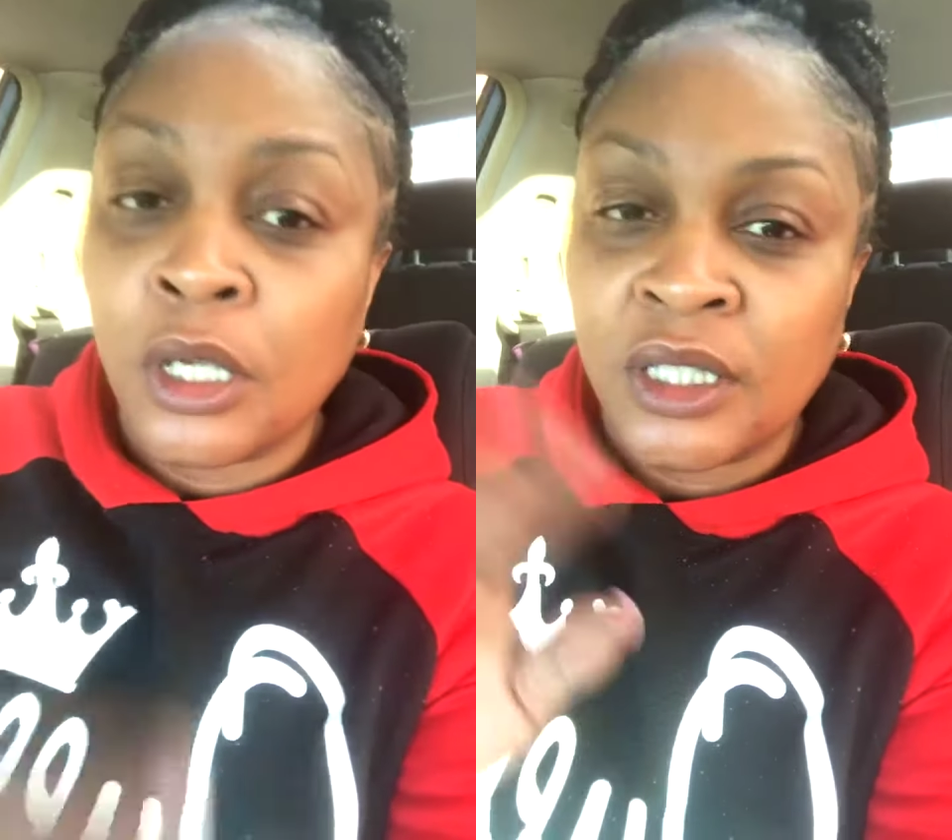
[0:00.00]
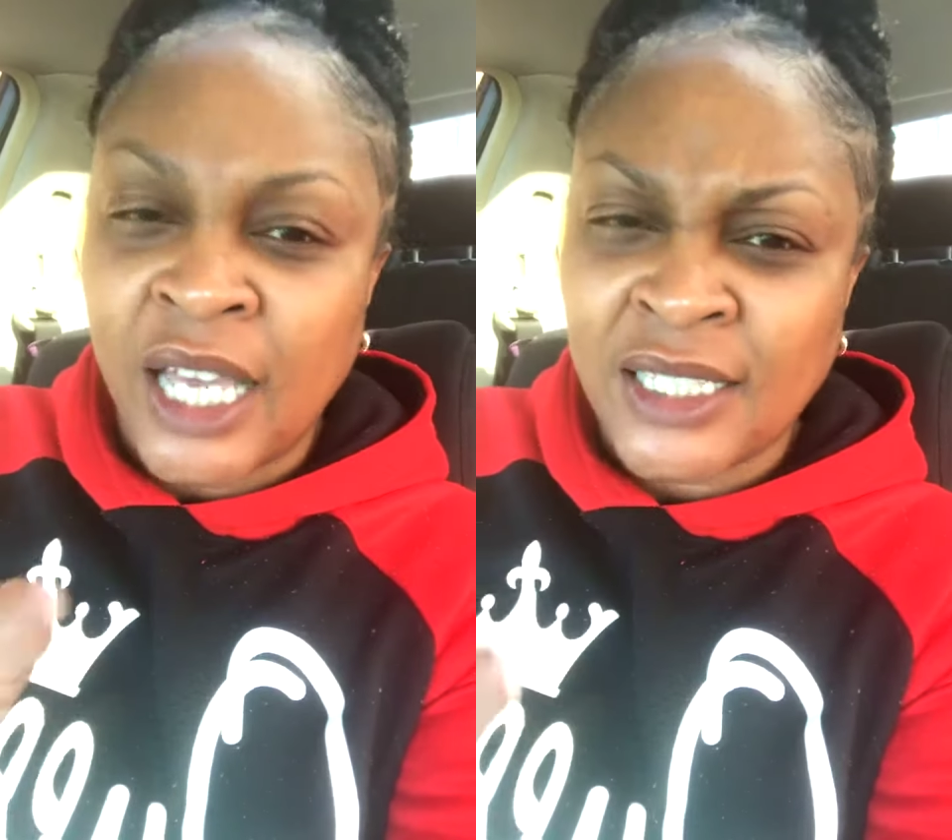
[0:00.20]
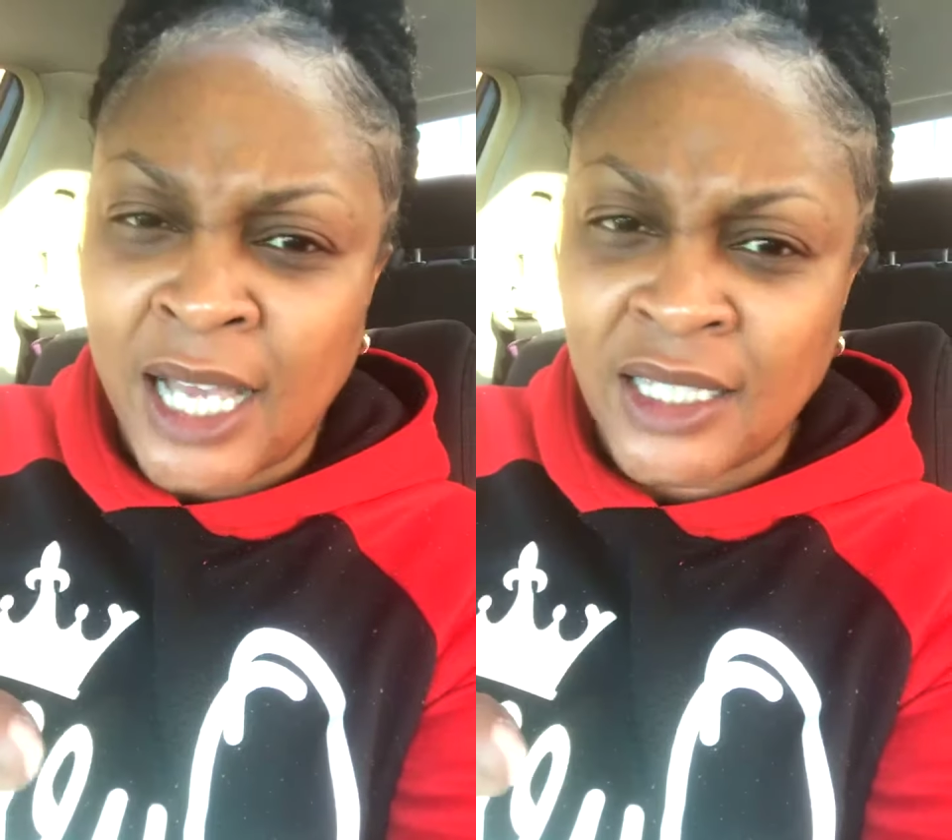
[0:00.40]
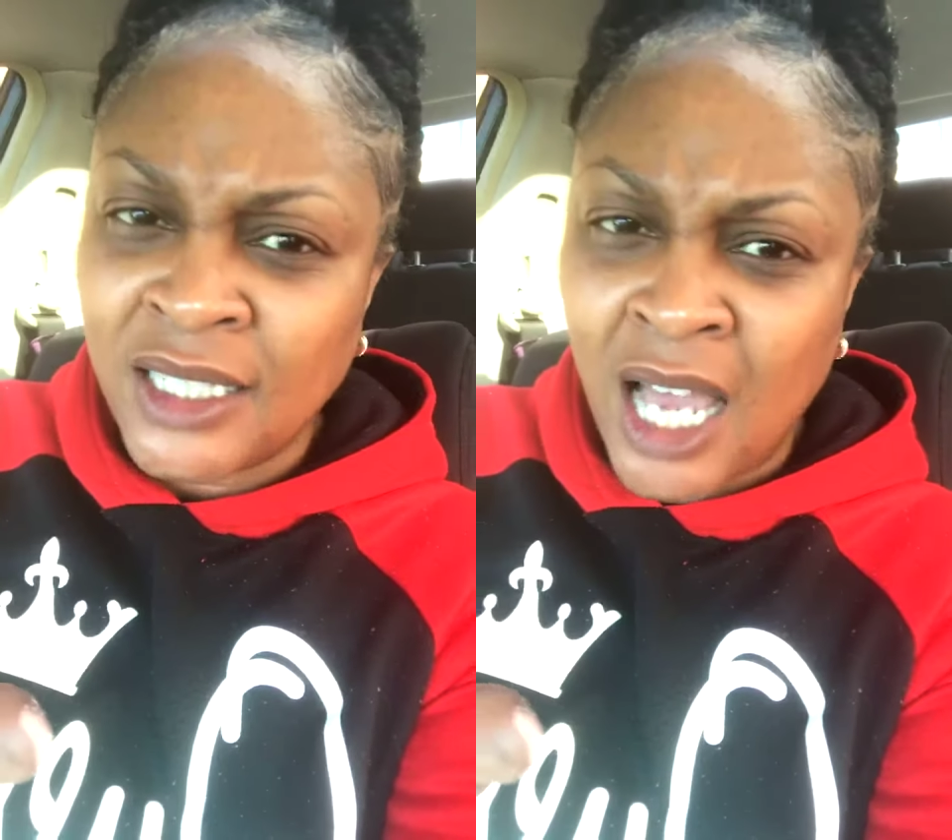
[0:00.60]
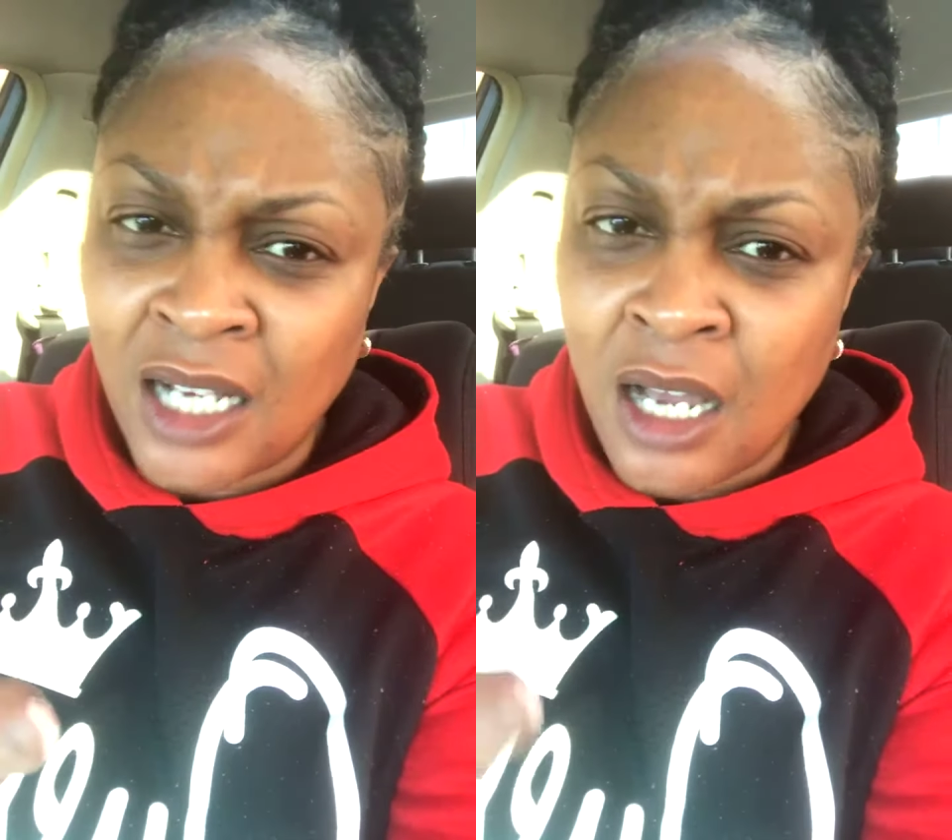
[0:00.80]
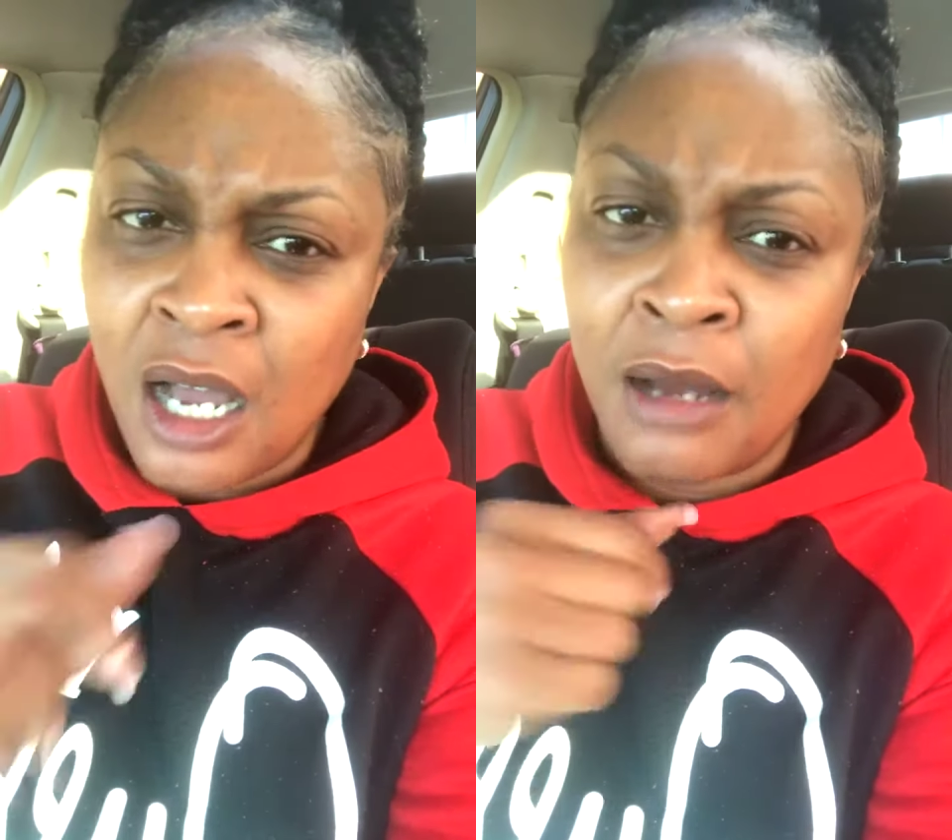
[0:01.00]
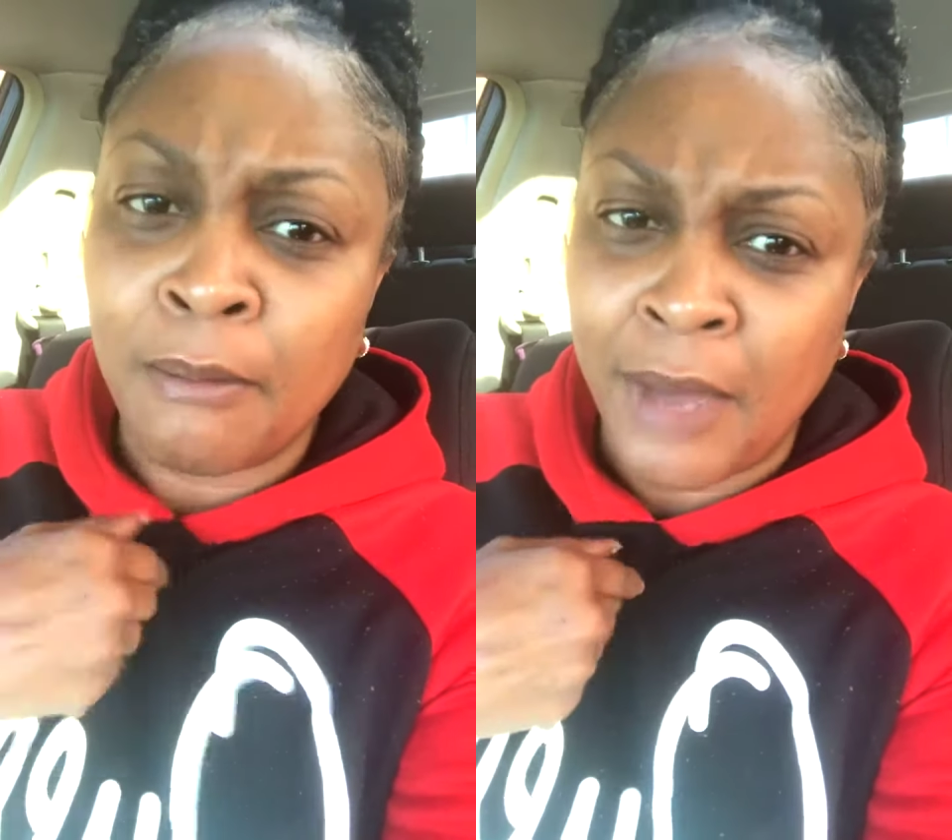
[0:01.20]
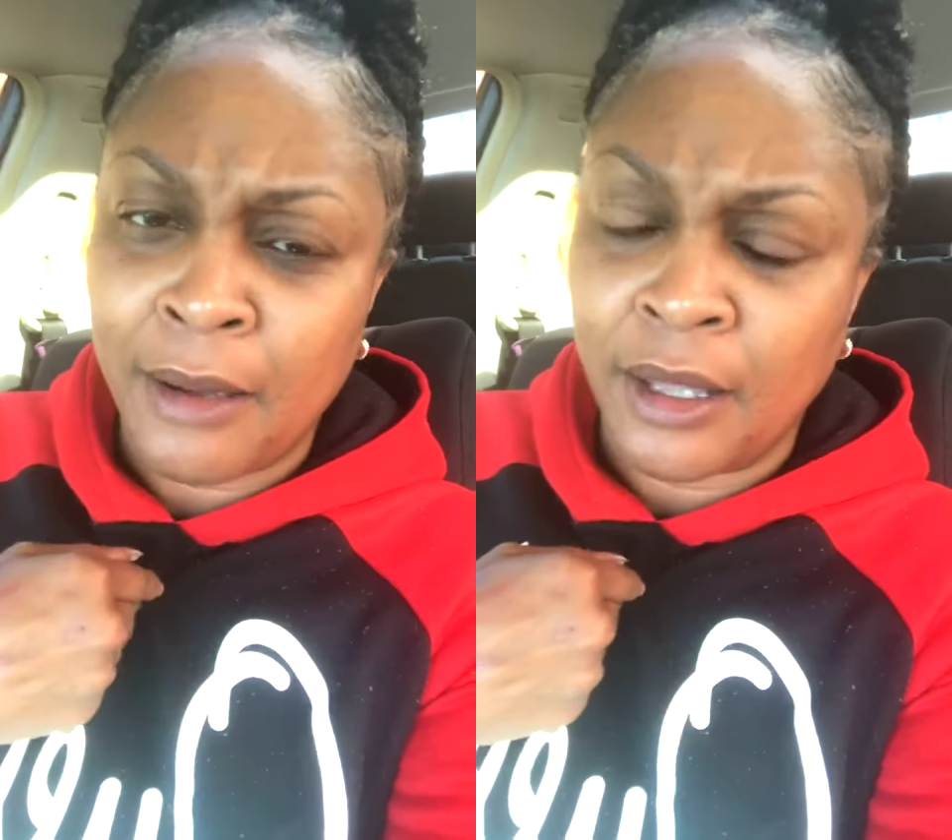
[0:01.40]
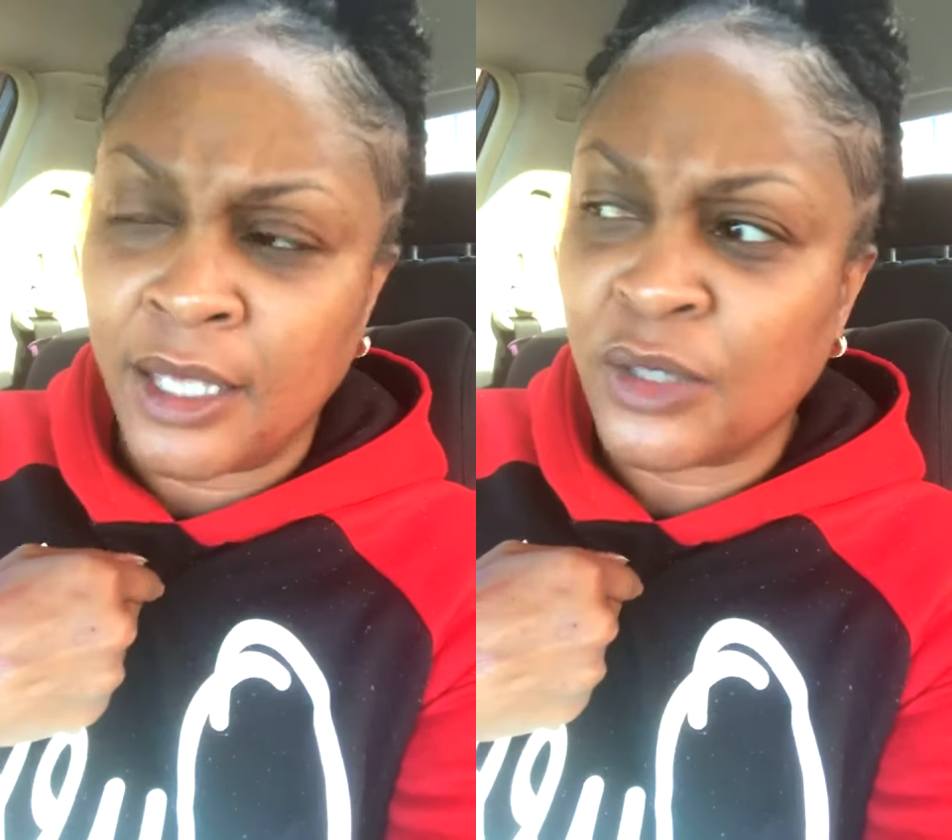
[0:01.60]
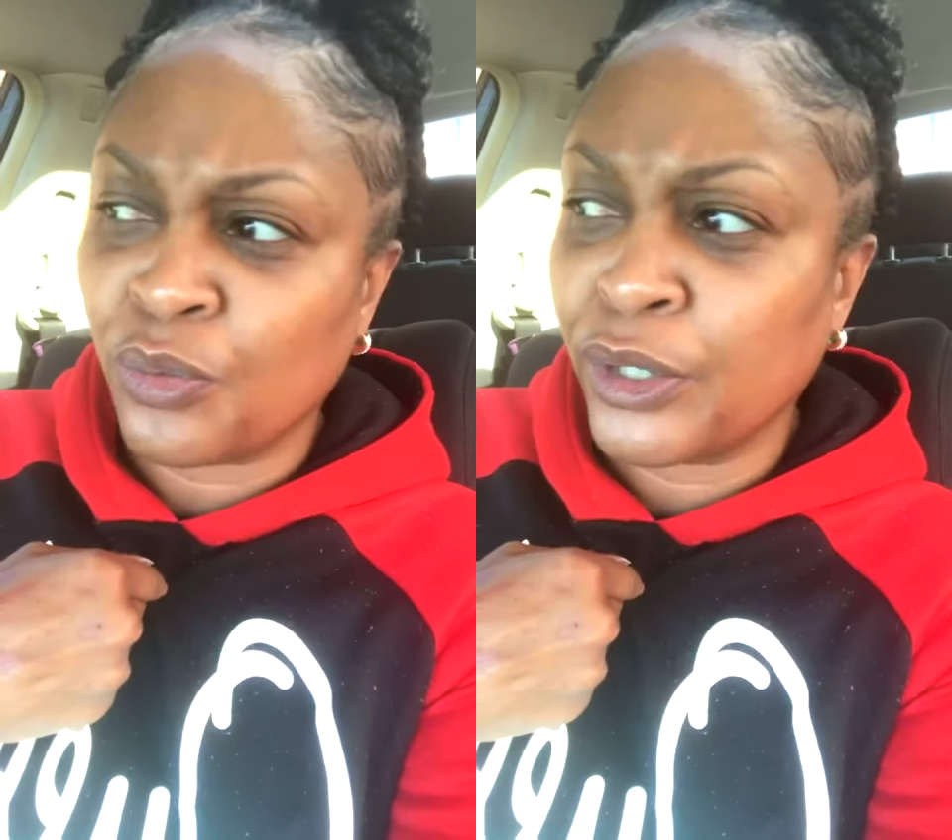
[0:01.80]
That's not the .com.
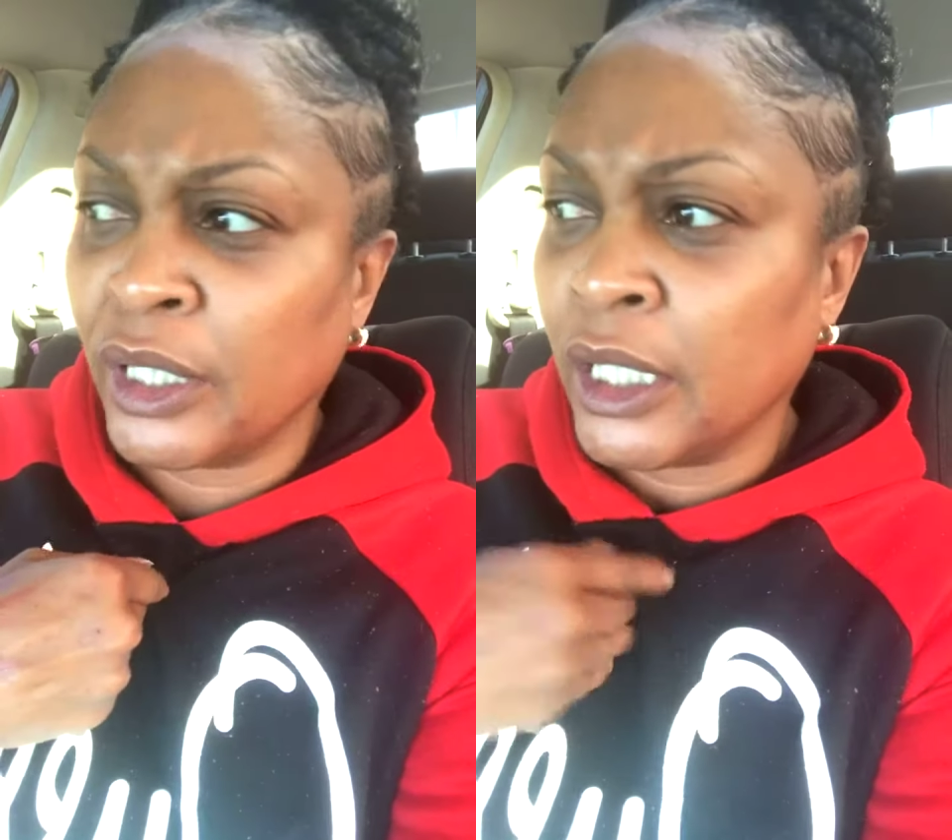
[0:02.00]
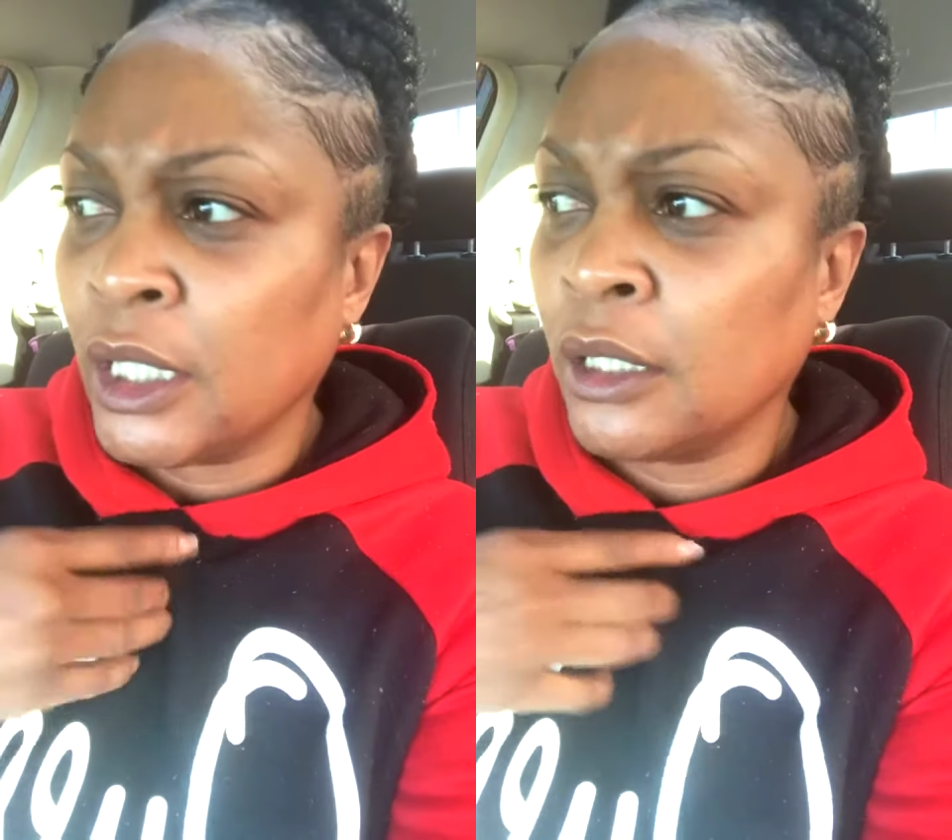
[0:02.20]
It's really